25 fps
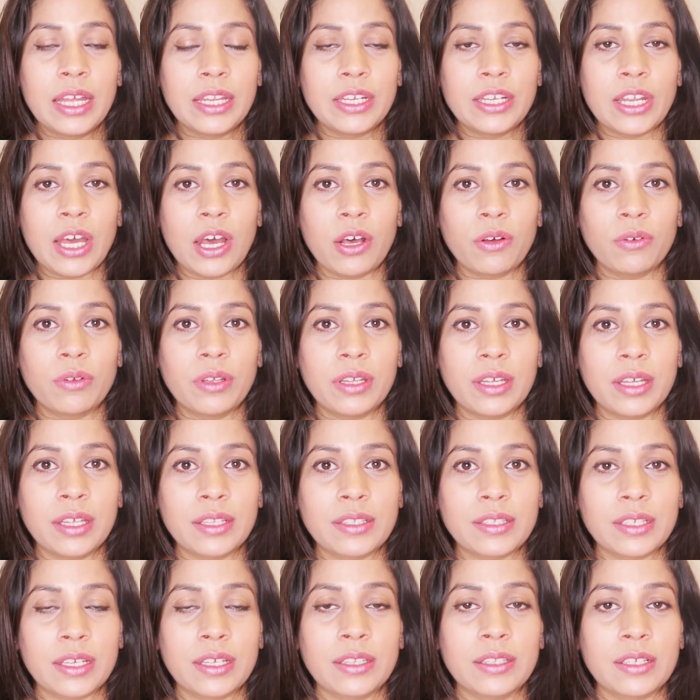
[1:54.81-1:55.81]
Now
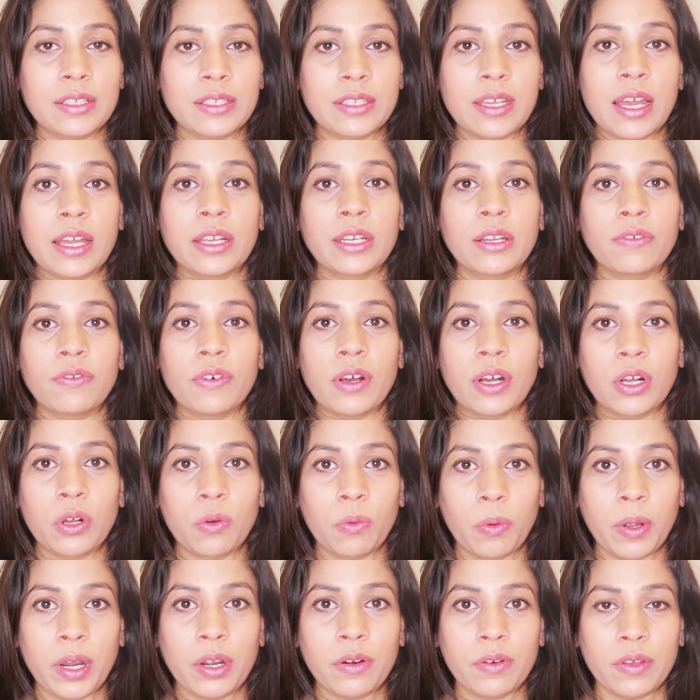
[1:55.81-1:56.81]
it's in the sign of
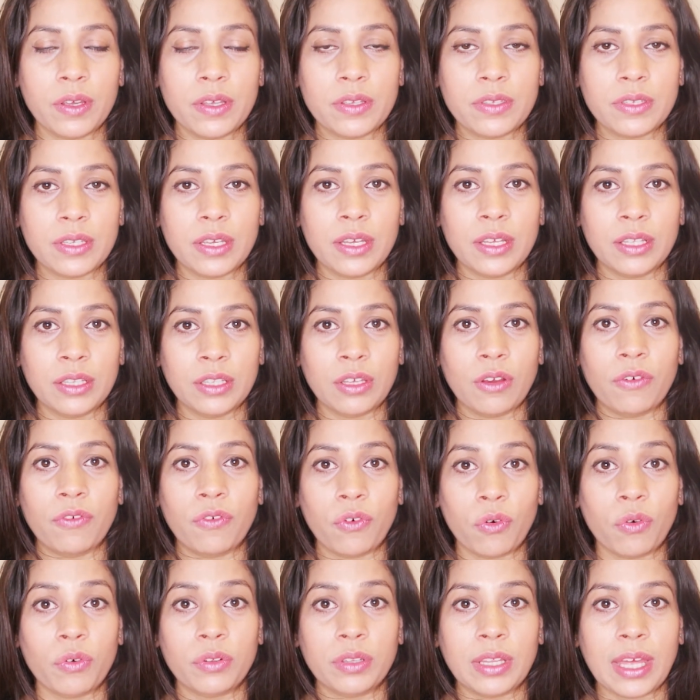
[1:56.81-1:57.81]
Aquarius in your
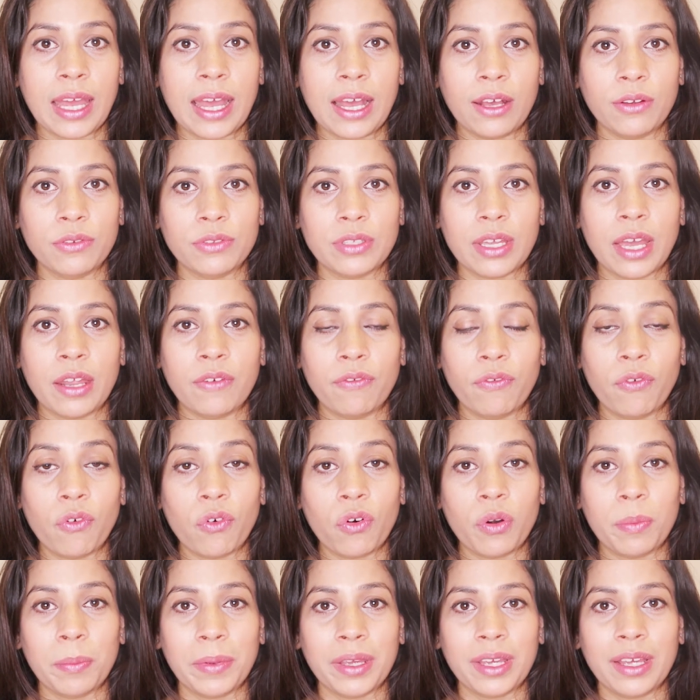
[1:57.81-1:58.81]
fourth house and
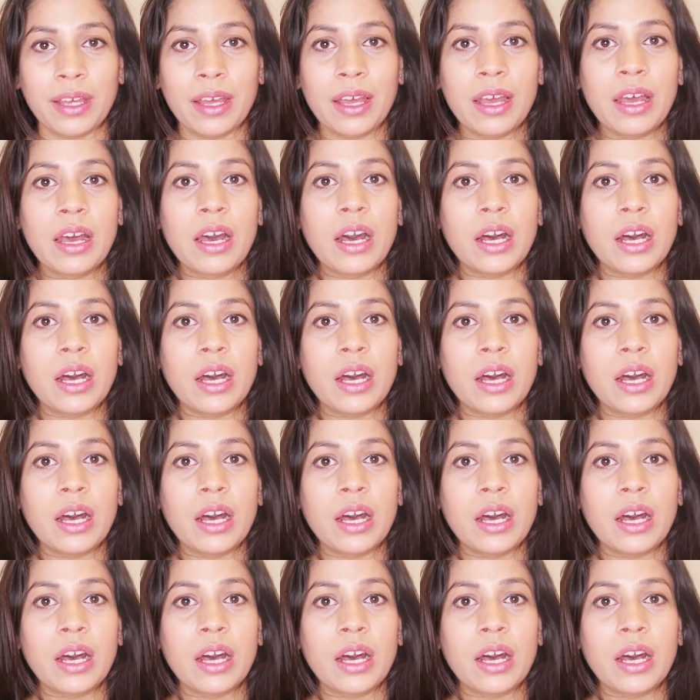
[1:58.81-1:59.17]
forming